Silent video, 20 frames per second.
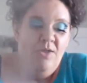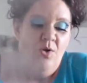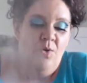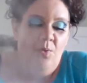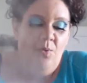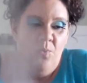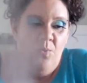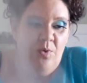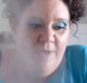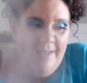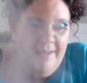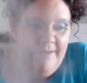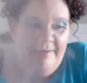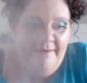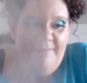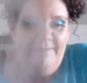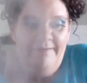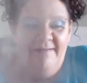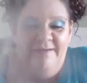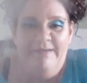
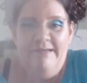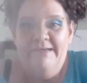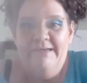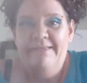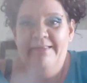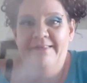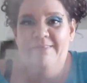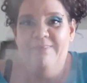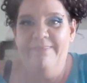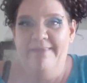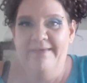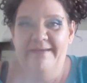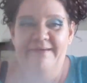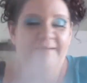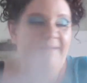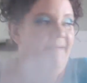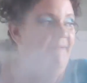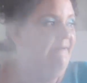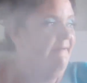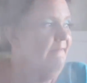Well,
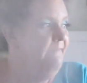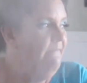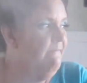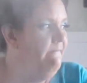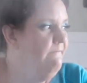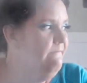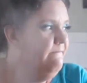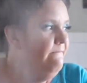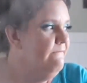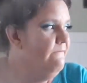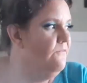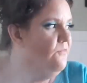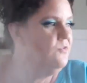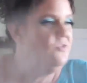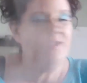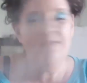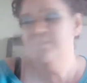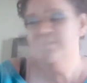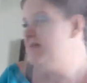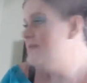there. What
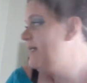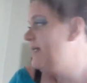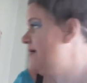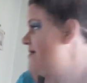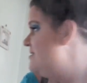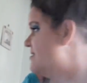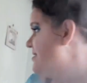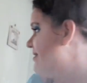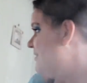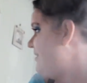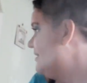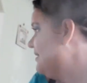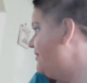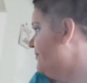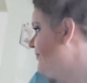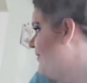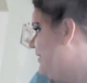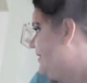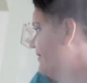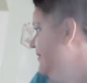time of day is it
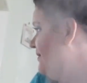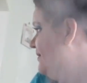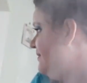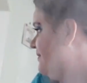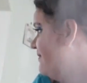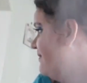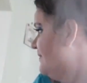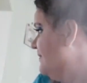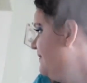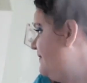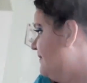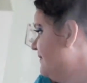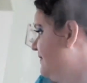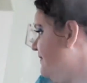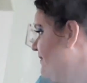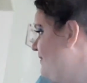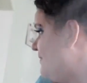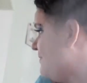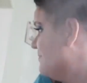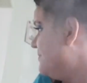anyway?
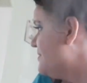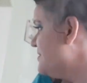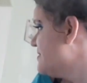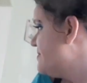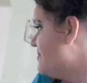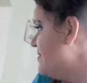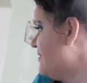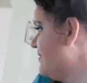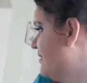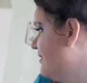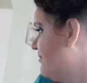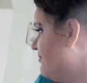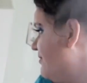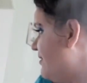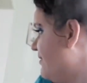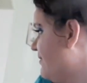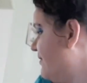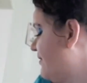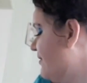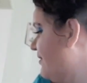Must be like
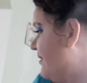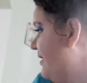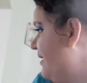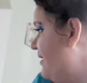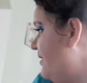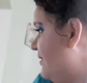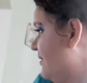3:30?